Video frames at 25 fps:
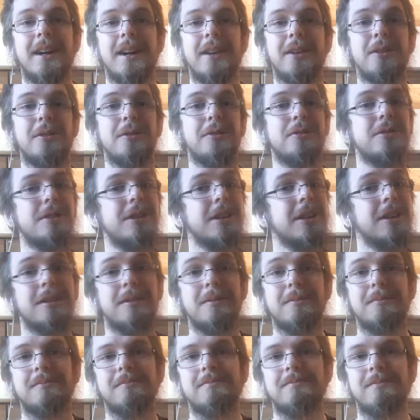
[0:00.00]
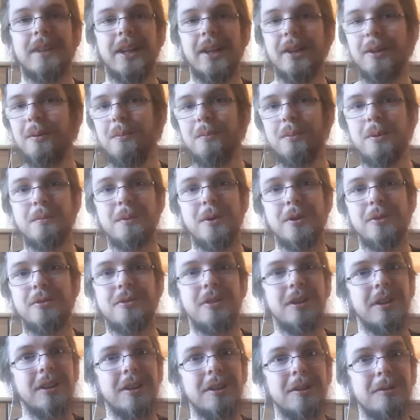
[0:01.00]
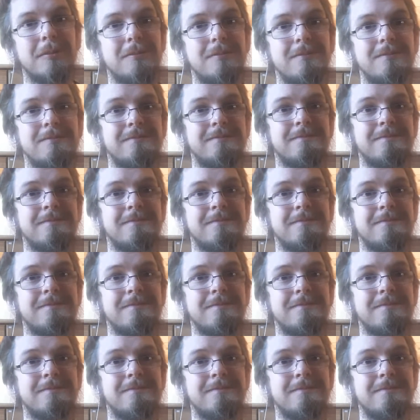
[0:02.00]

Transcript: I don't drink, I don't promote drinking.